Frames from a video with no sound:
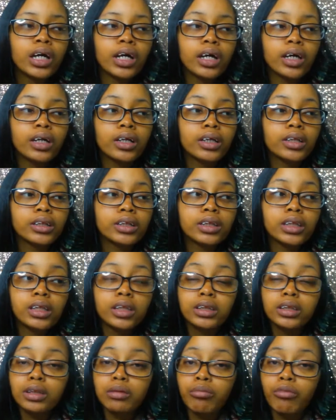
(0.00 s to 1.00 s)
and it's,
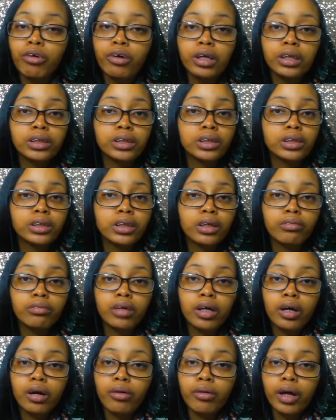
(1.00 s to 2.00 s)
it's some crazy stuff
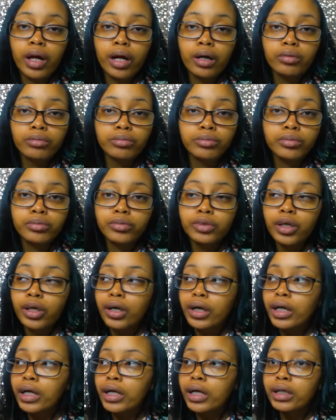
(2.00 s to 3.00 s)
that go down,
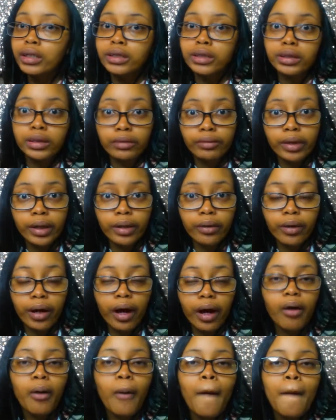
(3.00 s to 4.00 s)
crazy stuff that go
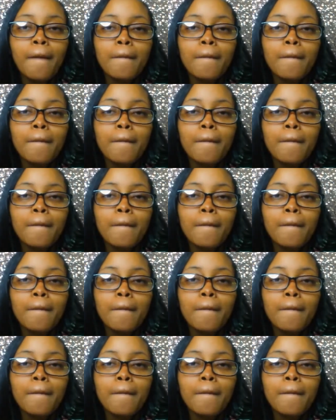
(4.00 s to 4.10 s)
down,